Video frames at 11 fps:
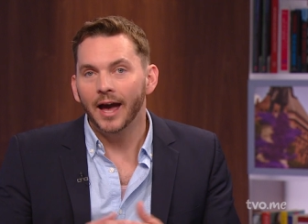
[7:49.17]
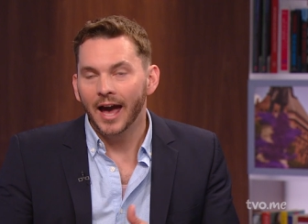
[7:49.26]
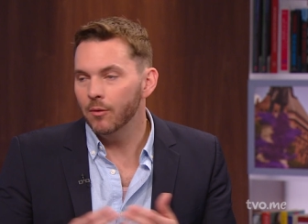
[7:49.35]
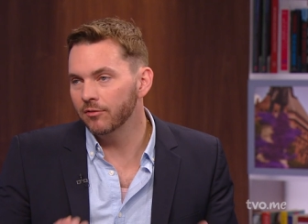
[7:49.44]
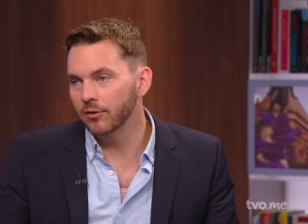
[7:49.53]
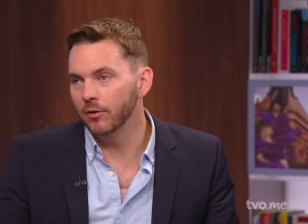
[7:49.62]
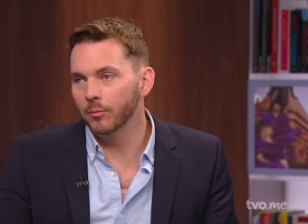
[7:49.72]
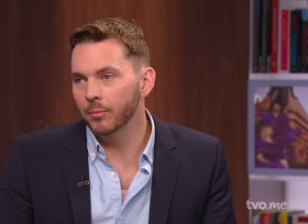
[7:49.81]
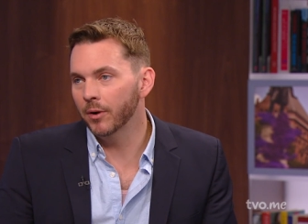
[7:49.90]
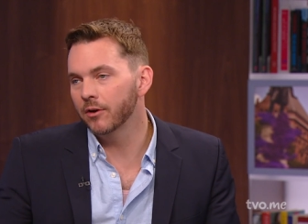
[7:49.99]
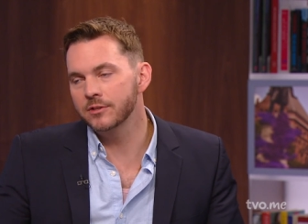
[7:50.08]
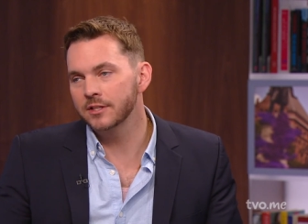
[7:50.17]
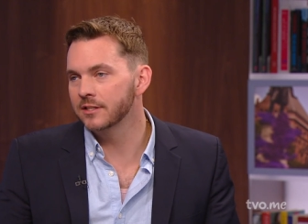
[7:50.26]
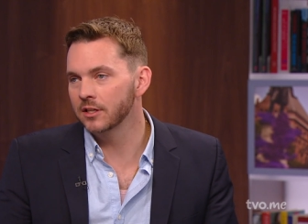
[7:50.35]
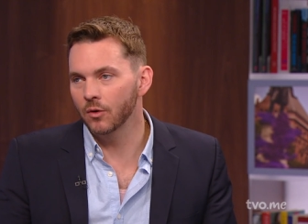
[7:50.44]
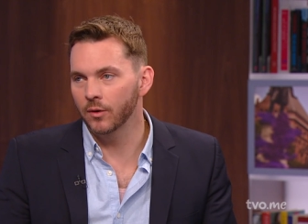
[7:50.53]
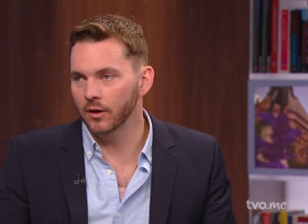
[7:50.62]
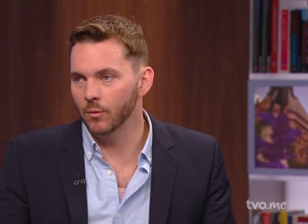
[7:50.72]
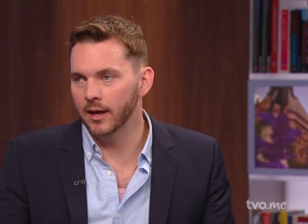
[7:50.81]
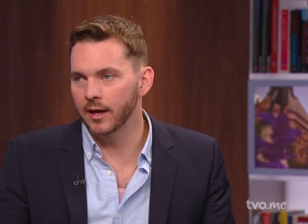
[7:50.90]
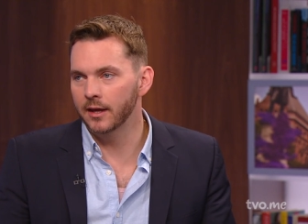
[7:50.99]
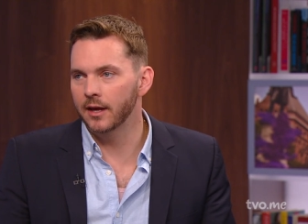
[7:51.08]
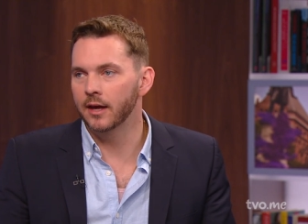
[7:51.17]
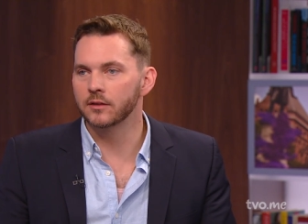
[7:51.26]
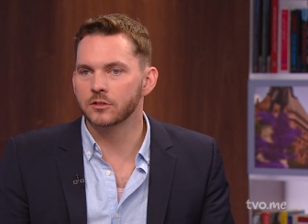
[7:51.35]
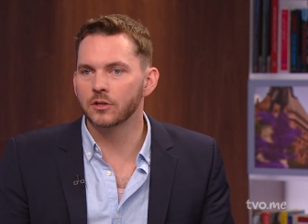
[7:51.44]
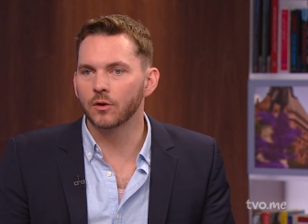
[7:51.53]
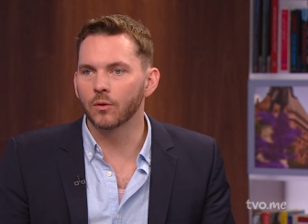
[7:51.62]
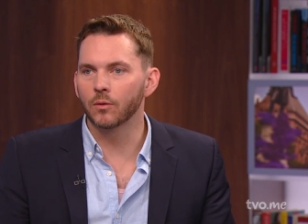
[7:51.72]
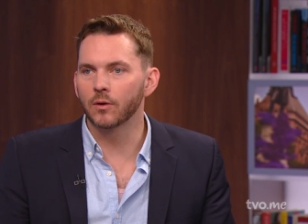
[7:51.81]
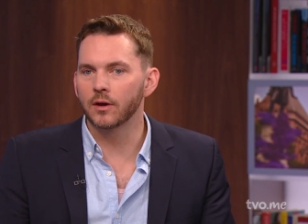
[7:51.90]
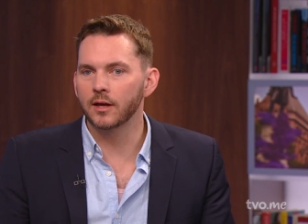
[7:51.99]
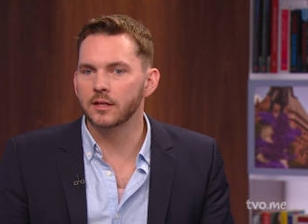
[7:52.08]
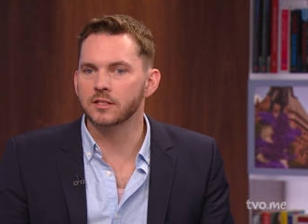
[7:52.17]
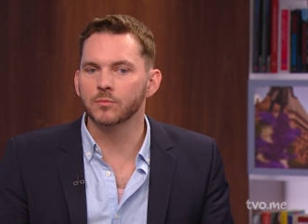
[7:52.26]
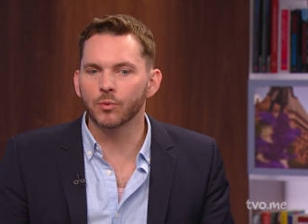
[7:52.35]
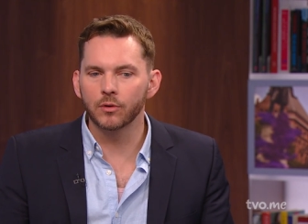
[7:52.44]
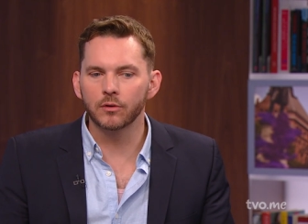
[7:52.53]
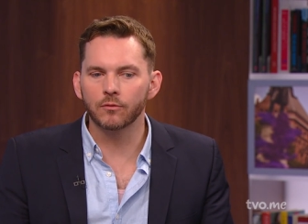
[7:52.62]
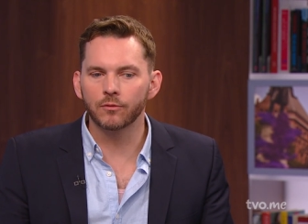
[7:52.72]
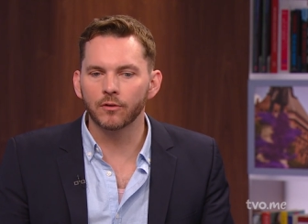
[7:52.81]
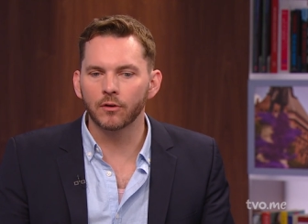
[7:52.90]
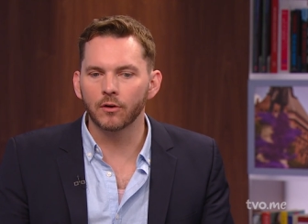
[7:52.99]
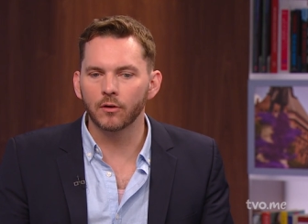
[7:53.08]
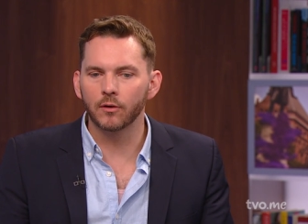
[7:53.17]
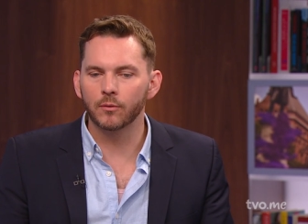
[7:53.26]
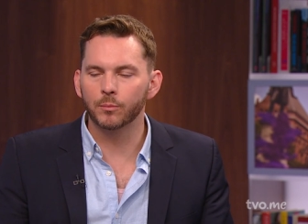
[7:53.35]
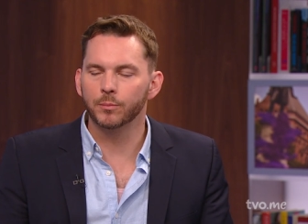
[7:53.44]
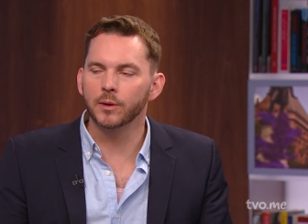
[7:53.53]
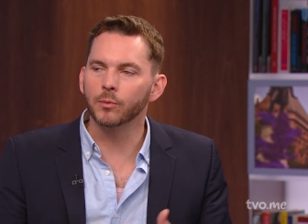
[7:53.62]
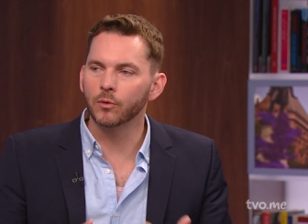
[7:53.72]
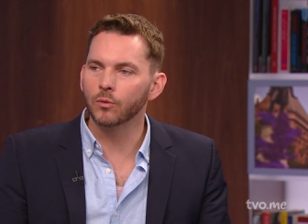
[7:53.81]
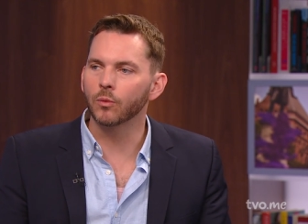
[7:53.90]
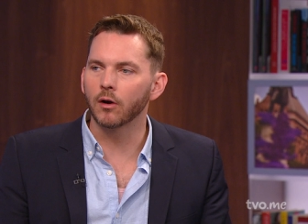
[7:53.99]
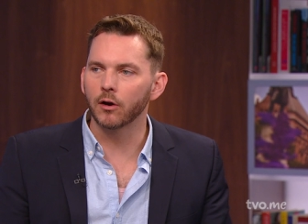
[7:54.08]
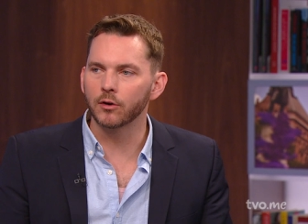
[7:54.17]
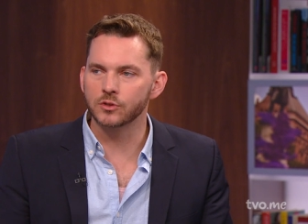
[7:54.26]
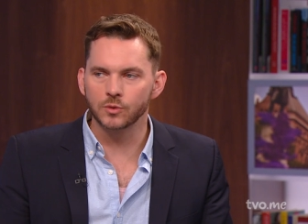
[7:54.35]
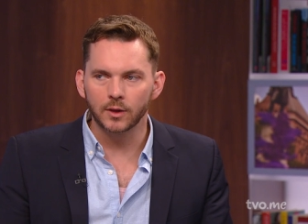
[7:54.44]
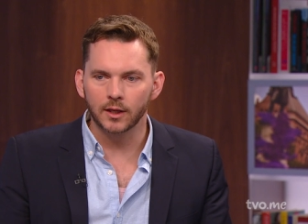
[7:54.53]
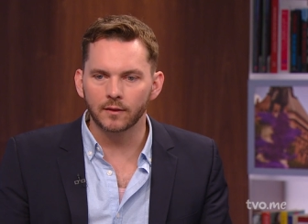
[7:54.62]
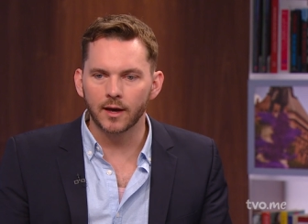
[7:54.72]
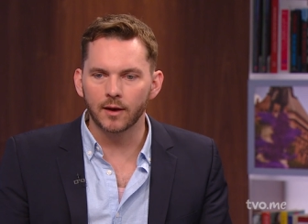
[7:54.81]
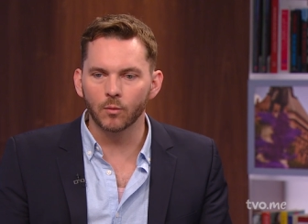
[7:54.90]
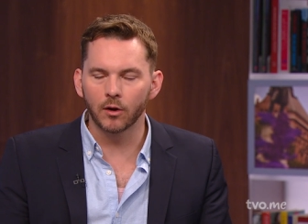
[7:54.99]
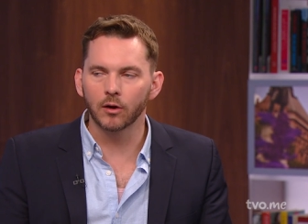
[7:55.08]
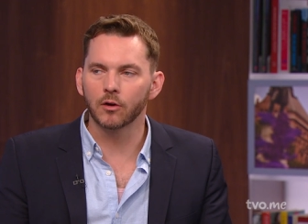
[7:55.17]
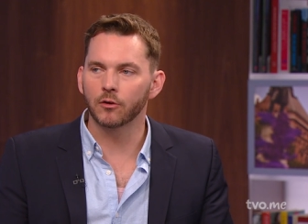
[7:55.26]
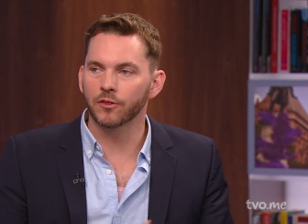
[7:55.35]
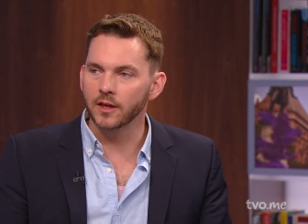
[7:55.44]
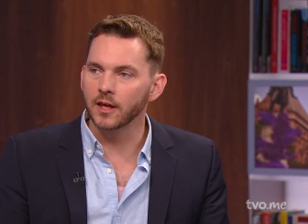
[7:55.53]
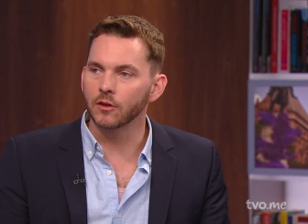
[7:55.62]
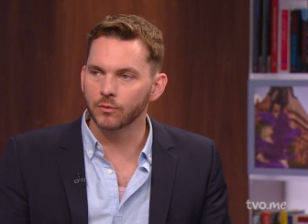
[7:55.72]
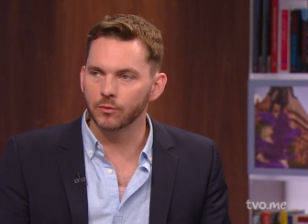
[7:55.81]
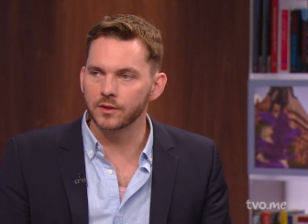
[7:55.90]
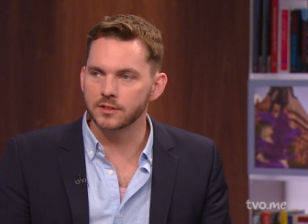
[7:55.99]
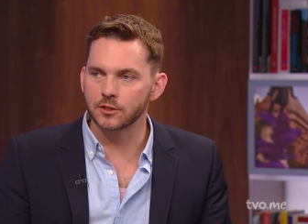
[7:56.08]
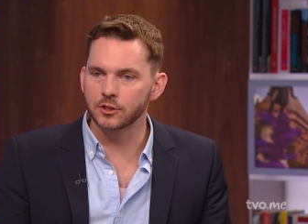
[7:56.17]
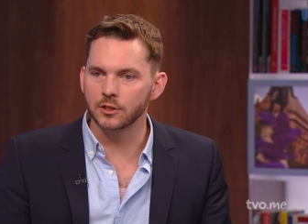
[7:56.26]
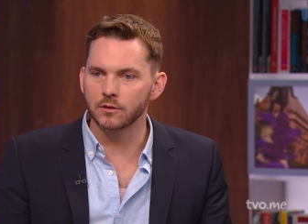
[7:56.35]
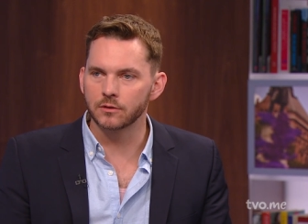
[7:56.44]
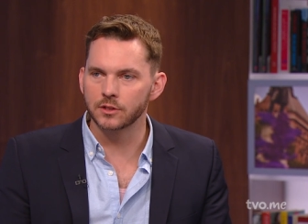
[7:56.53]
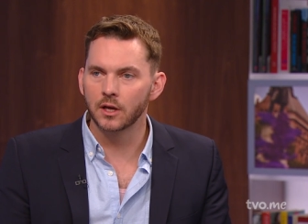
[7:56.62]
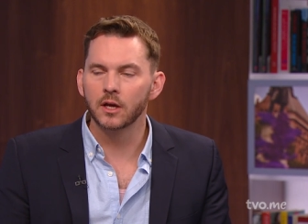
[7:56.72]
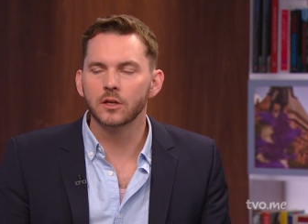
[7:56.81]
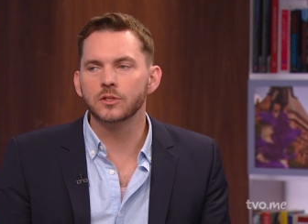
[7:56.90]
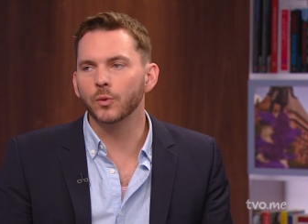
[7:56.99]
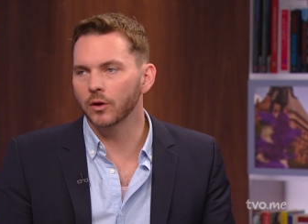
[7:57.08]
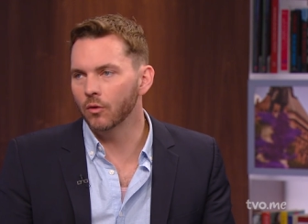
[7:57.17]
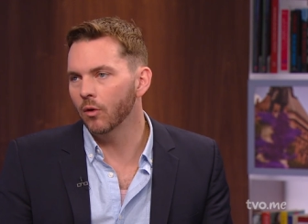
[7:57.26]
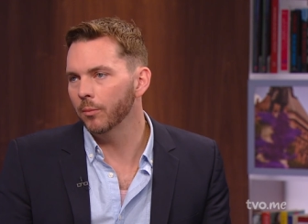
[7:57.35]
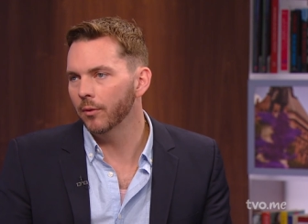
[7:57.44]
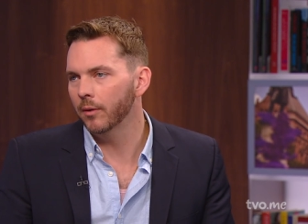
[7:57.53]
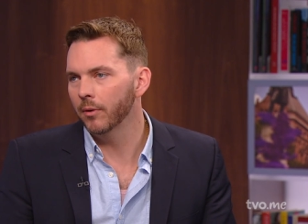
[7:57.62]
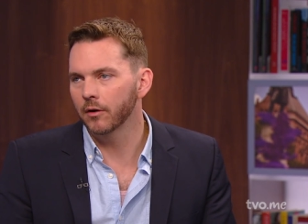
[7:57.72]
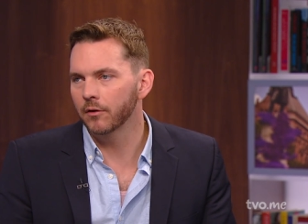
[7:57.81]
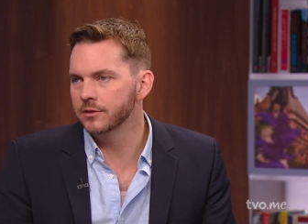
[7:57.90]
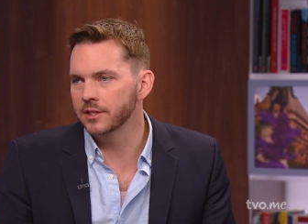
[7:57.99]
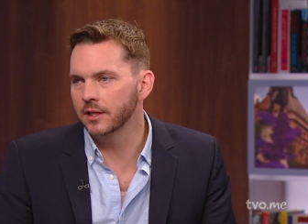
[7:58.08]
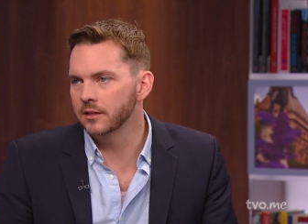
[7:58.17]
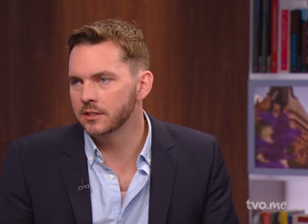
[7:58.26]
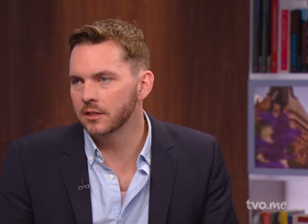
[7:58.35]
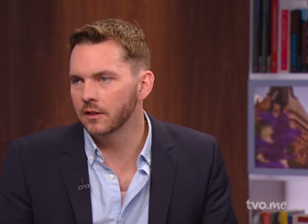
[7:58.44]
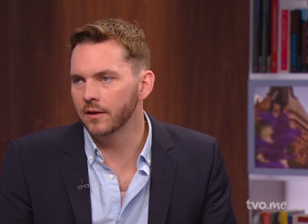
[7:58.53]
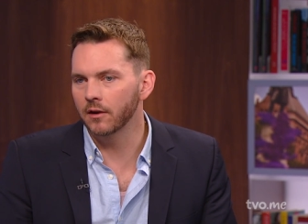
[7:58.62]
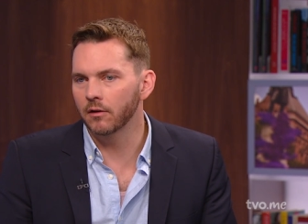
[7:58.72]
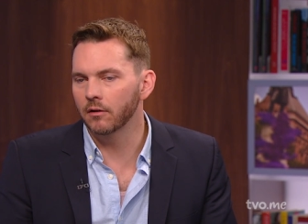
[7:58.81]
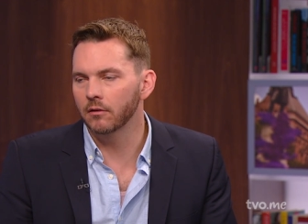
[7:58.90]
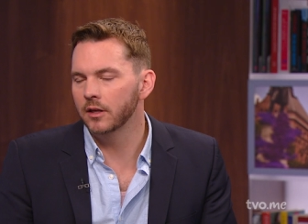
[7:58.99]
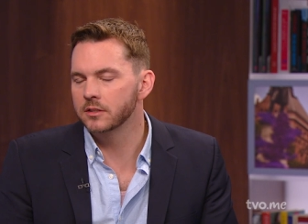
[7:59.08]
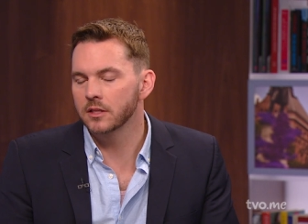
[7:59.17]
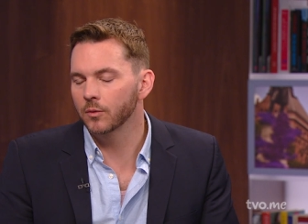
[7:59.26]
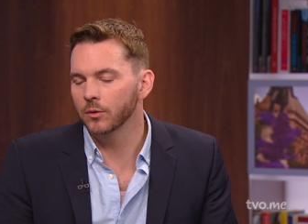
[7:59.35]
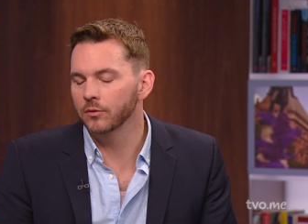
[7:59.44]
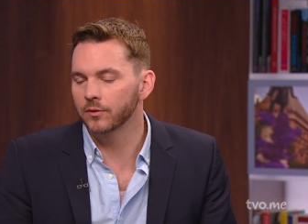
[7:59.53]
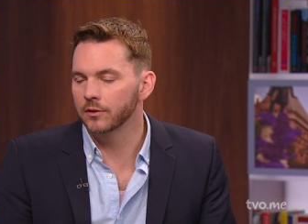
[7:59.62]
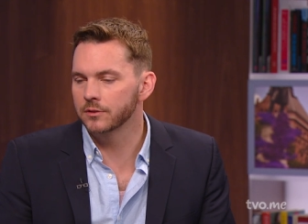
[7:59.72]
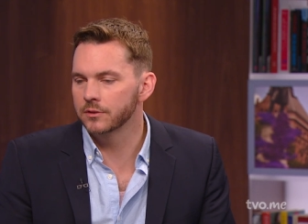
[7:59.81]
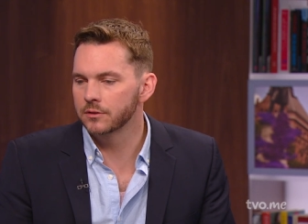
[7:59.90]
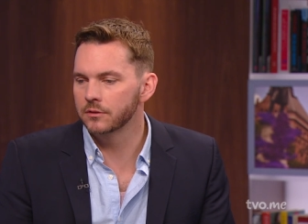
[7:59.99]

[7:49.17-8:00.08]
However, park cruising isn't going away, and so it's important for people who are doing that work or thinking through these issues to incorporate park cruising into their into their worldviews.